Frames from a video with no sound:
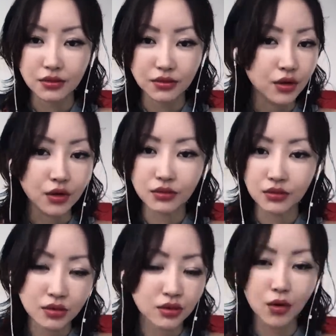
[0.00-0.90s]
you know
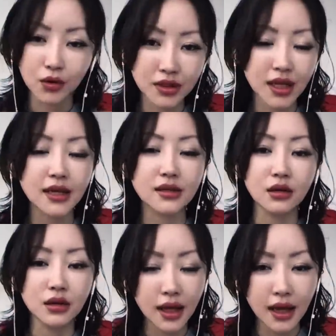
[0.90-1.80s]
do the all those tests
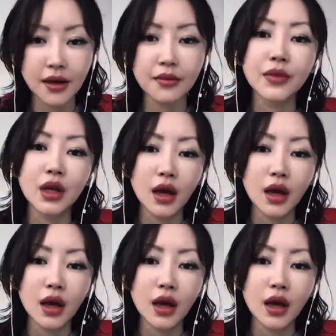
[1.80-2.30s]
on them,